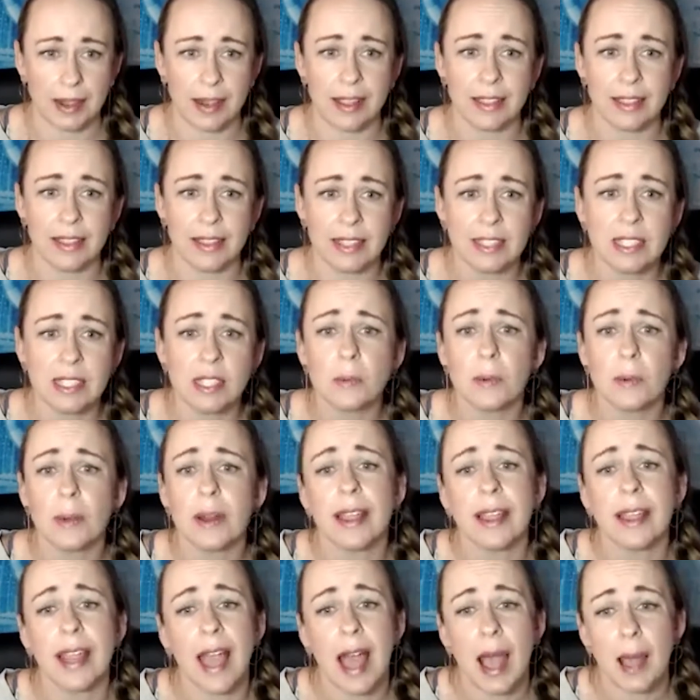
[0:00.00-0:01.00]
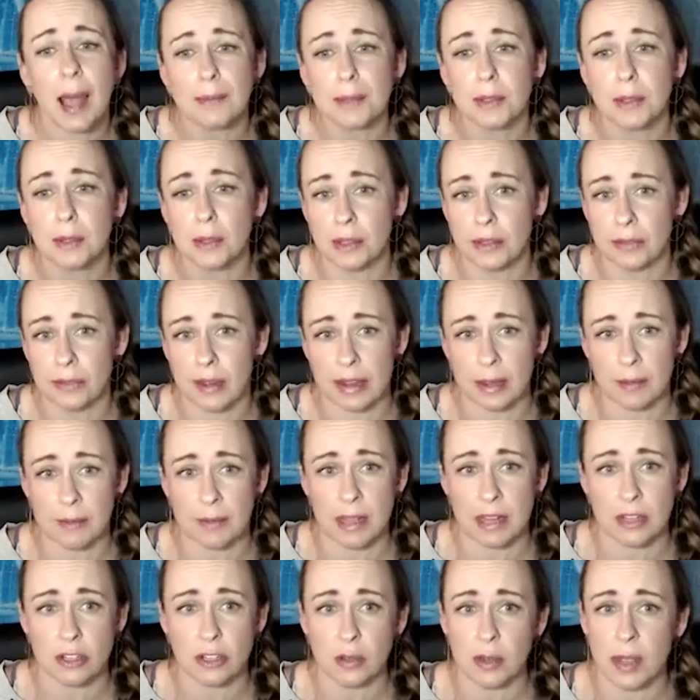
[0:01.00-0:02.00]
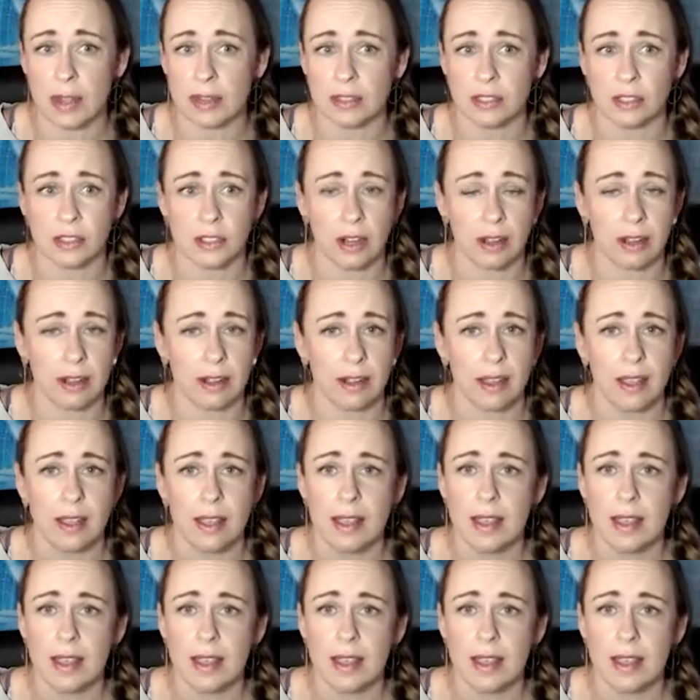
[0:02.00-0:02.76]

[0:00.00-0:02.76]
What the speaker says: And this is where I absolutely recommend you guys start.